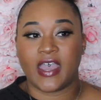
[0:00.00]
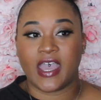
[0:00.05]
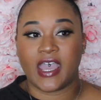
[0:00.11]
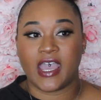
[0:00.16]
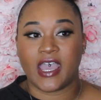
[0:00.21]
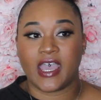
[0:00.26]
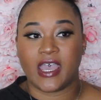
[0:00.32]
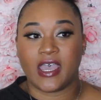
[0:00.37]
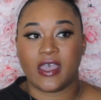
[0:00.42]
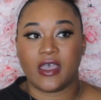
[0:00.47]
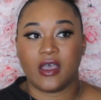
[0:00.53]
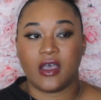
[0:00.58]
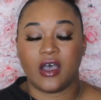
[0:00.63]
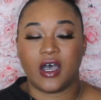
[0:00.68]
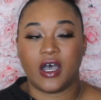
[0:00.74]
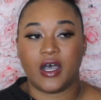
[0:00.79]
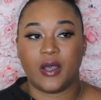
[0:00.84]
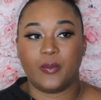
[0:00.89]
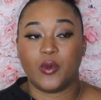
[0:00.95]
a
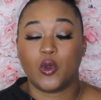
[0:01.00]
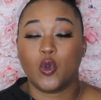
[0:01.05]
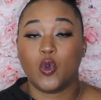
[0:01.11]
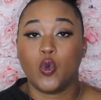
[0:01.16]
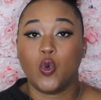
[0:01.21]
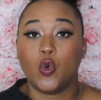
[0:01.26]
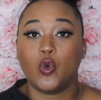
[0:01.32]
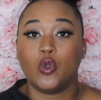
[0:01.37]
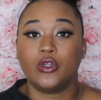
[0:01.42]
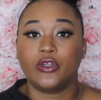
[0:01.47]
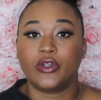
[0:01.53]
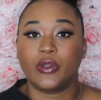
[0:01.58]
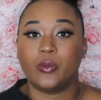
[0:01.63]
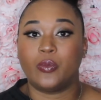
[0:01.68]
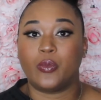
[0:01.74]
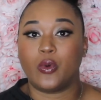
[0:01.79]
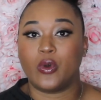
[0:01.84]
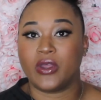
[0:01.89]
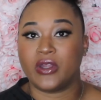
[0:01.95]

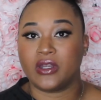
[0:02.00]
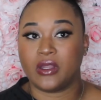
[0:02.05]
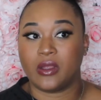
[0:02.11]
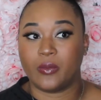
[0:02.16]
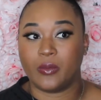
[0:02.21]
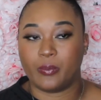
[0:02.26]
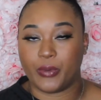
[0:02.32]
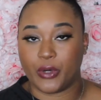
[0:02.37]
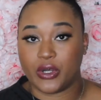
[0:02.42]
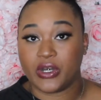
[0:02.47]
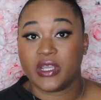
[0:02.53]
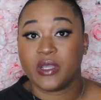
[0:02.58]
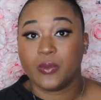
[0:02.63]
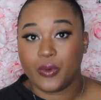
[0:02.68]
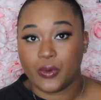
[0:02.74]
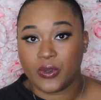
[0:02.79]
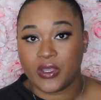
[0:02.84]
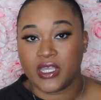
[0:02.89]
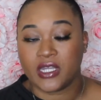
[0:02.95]
cooler
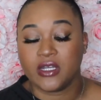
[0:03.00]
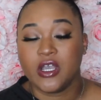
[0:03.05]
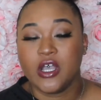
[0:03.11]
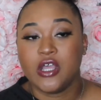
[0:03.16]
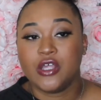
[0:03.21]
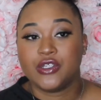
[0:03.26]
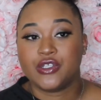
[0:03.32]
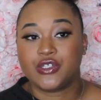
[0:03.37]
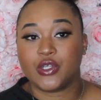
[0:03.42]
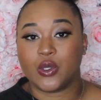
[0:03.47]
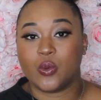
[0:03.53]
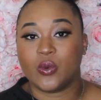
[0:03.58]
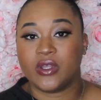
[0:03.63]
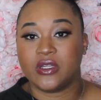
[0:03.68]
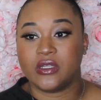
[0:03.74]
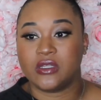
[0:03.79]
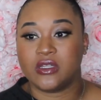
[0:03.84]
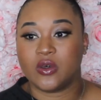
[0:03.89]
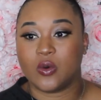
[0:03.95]
burning point, so
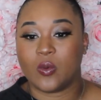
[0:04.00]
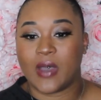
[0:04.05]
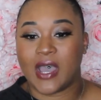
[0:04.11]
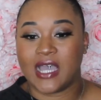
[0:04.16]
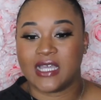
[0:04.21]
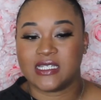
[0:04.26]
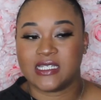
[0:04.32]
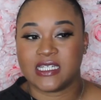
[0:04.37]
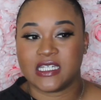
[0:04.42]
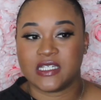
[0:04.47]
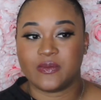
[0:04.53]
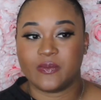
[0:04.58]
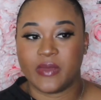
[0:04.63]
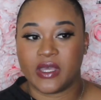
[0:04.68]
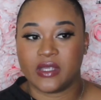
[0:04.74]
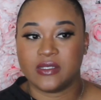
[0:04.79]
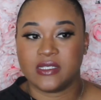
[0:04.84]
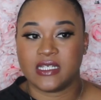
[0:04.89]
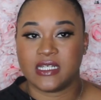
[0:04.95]
when the wax is
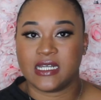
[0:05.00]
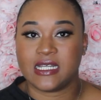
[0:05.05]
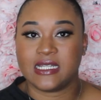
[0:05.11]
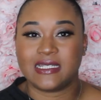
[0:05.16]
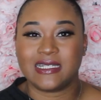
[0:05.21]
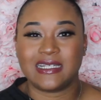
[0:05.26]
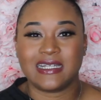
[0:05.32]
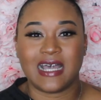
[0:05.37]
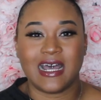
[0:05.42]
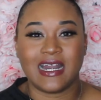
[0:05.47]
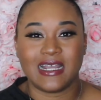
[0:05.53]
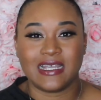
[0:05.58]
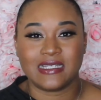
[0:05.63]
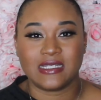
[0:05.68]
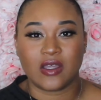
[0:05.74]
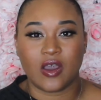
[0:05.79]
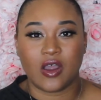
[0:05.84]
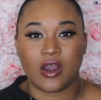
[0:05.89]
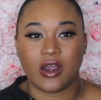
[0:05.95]
melted, it's not
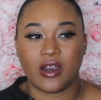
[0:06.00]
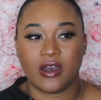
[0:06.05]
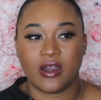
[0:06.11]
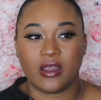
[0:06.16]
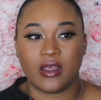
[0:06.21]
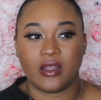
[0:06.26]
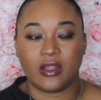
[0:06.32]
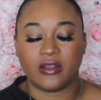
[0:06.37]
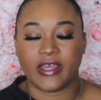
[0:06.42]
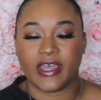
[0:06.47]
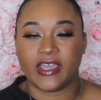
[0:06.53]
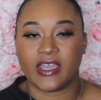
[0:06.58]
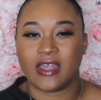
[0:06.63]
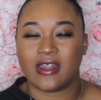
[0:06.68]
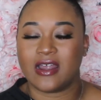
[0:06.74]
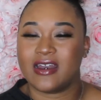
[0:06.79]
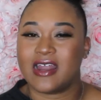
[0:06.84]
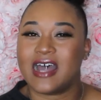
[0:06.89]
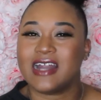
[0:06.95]
as hard,
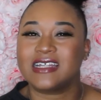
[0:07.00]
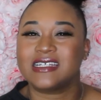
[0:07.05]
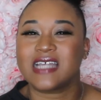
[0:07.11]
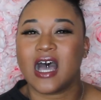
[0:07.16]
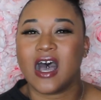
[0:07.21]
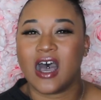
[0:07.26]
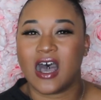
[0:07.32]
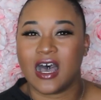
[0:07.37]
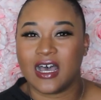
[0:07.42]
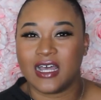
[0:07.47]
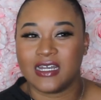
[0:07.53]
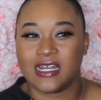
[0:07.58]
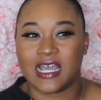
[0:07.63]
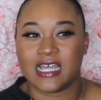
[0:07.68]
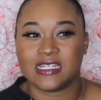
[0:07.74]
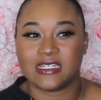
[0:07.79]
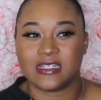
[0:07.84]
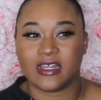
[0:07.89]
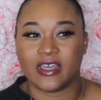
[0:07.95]
like not as hot
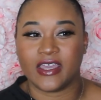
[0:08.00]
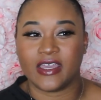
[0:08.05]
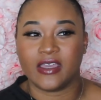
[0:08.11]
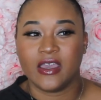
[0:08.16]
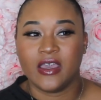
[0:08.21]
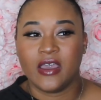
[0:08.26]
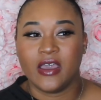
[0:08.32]
as like